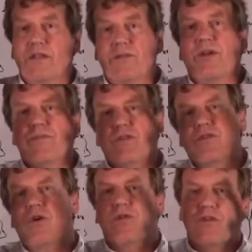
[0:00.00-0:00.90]
Sometimes he's
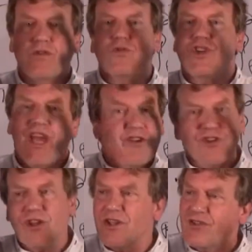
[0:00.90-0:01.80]
called an
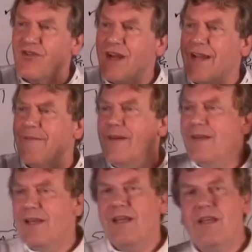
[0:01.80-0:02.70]
associationalist, right?
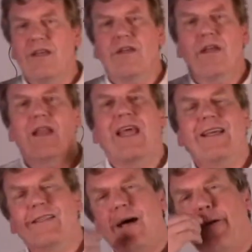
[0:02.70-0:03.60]
He
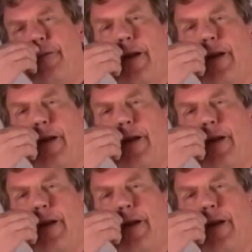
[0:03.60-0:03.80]
lays out